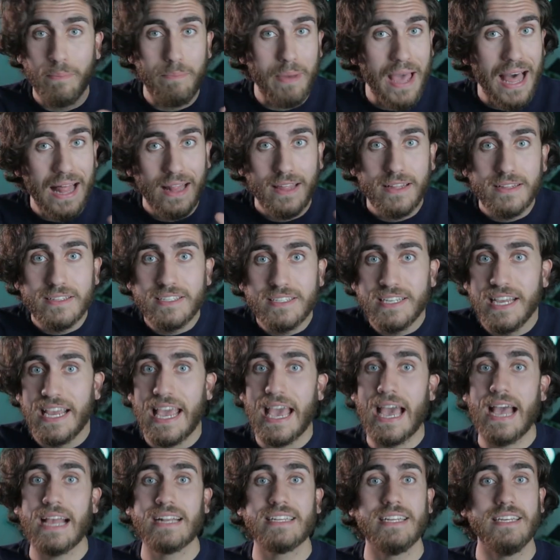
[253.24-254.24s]
a balancing
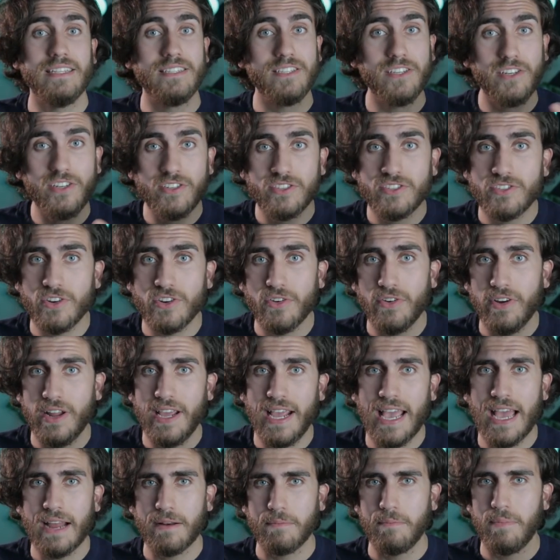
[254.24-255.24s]
act, it's a
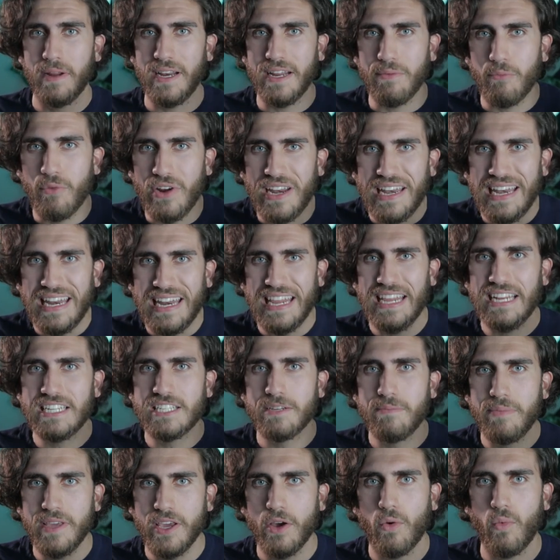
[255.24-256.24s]
discerning act, but it, we need
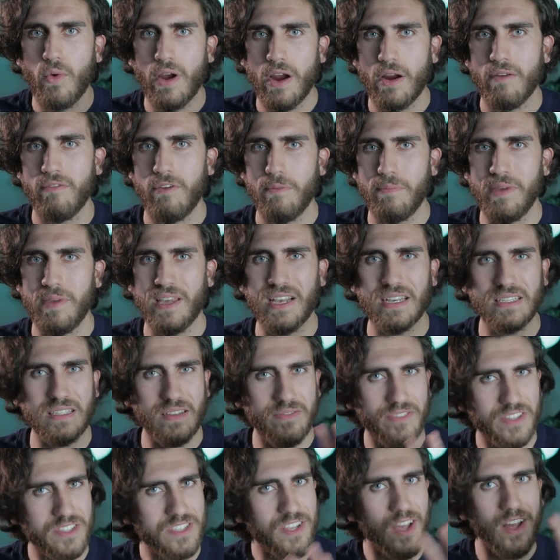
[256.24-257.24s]
to be aware of it because
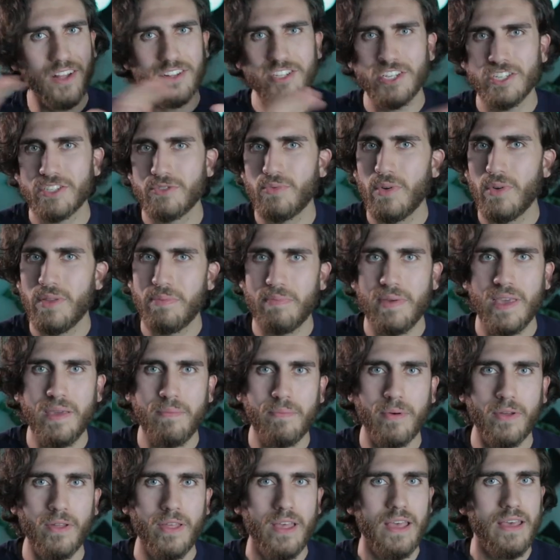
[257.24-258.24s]
if it's all just with
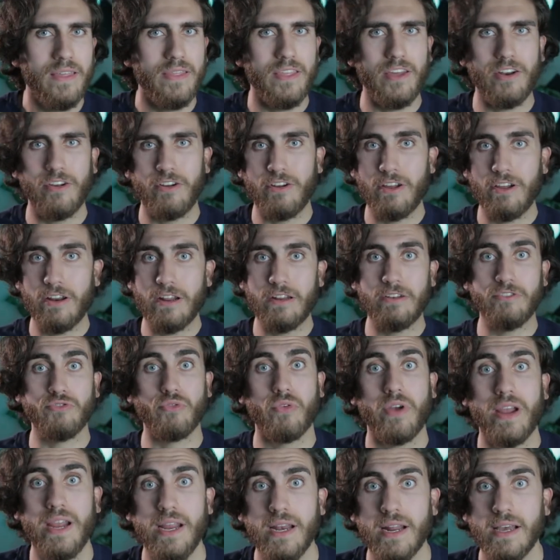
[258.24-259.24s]
people that are going to
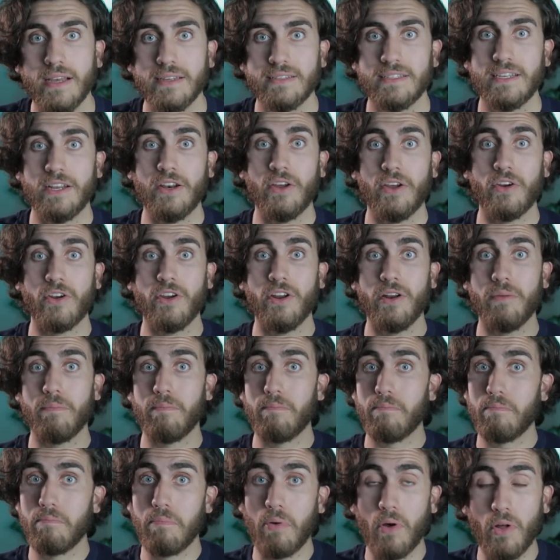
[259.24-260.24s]
drain us and are going to
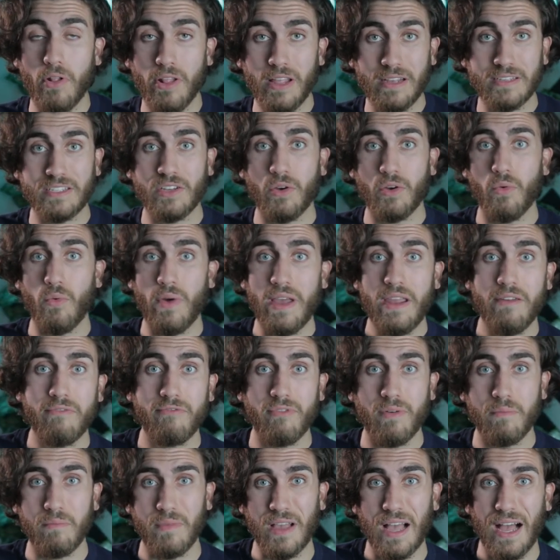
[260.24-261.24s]
pull us away
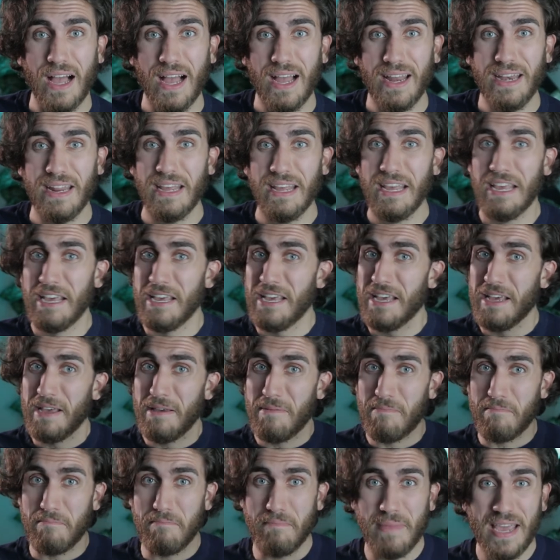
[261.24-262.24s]
from God,
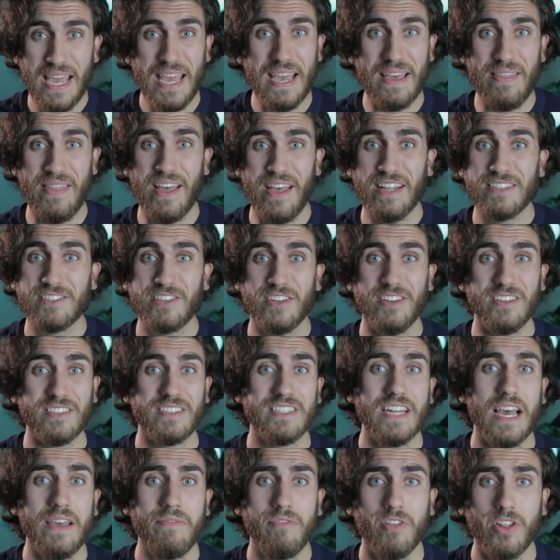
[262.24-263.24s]
man, that's going to
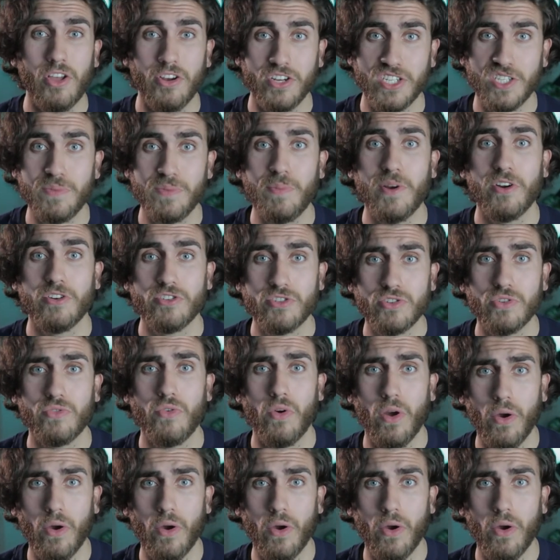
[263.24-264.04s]
stifle our spiritual